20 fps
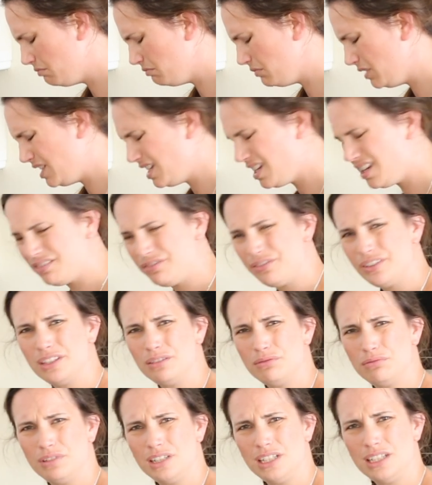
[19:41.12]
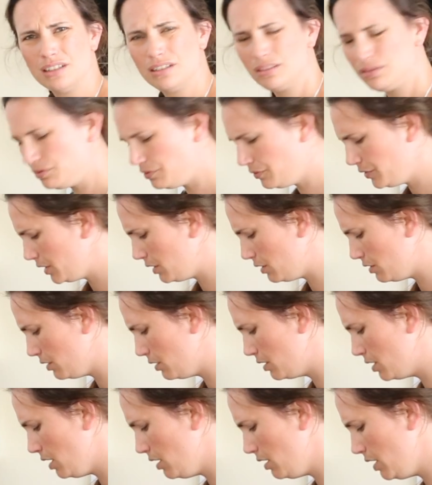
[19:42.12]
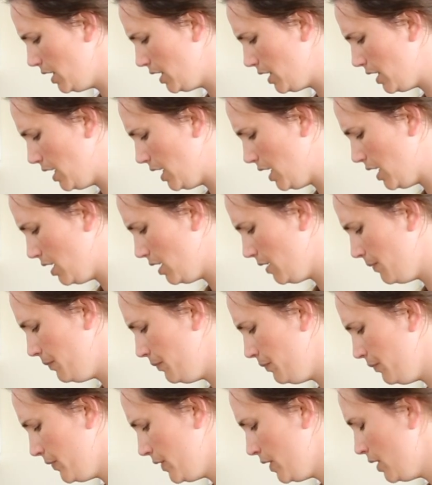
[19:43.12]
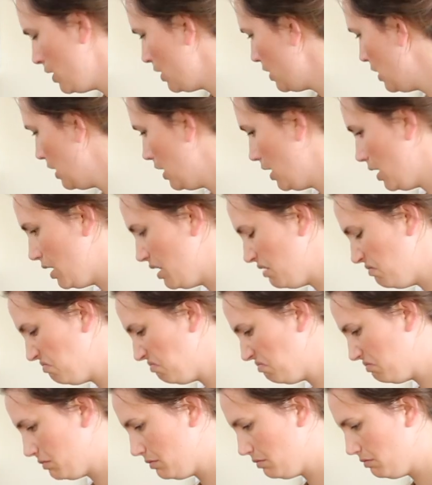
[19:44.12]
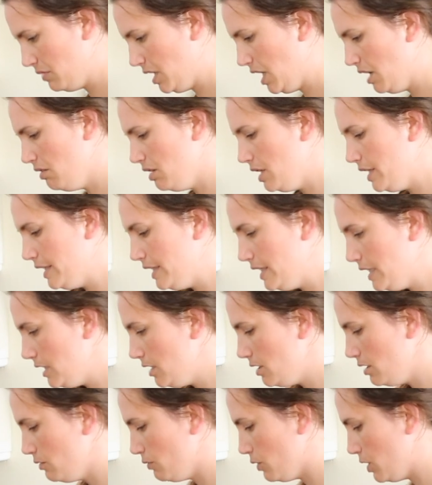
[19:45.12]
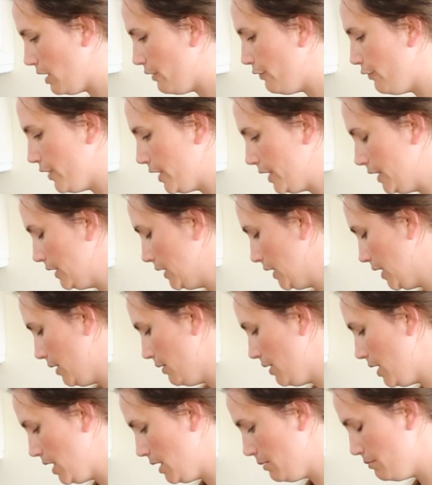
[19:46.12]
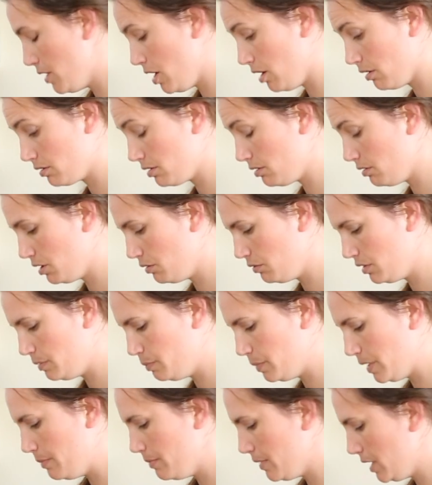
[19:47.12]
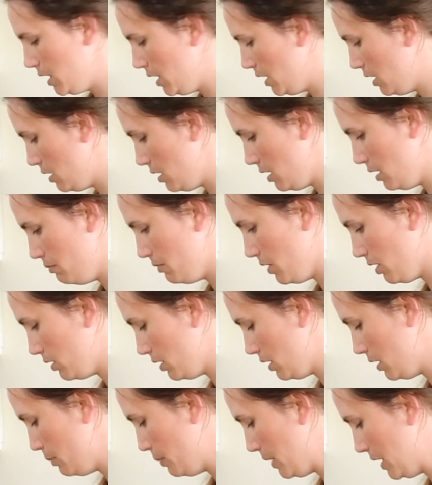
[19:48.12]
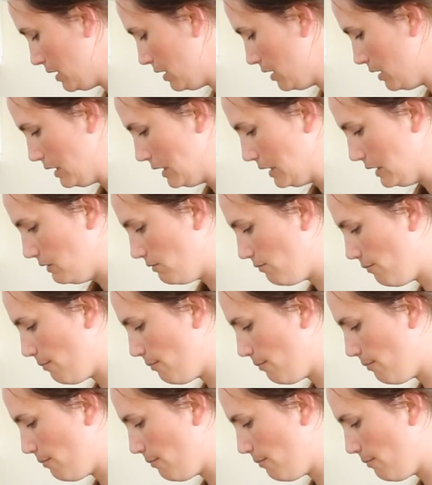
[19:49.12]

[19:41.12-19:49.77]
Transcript: Yeah, I find it really hard to find good garlic here. The only decent one I find is in Marks, so I always buy mine in Marks and Spencer's.